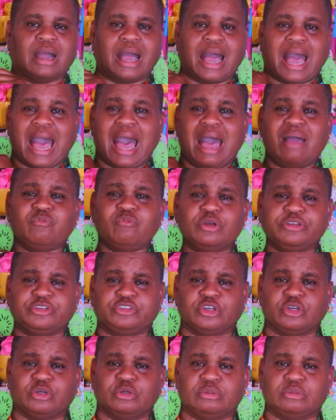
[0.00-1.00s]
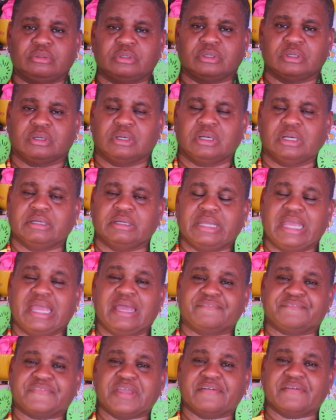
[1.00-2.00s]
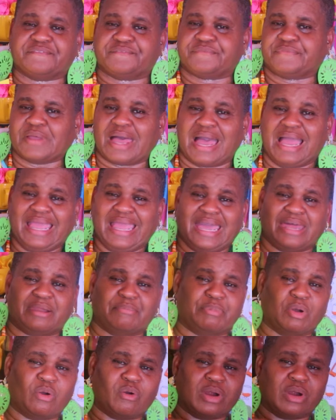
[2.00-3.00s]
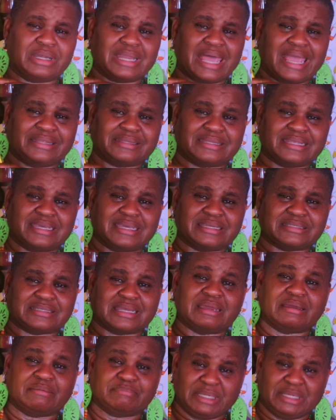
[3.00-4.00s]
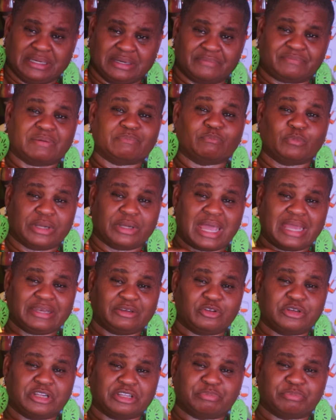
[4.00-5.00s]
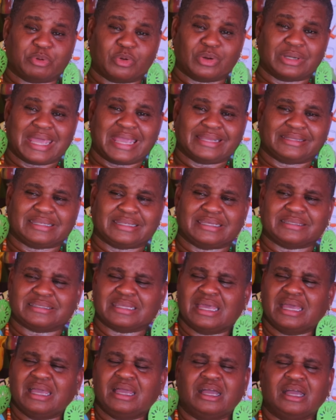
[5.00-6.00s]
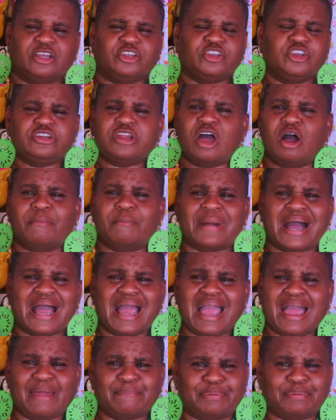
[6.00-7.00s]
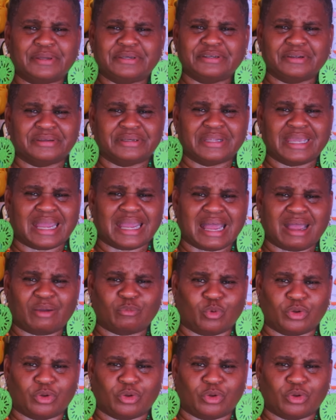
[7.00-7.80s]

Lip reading: I would do, if I had a board like this, when I do this board like this, you don't mind putting on there, I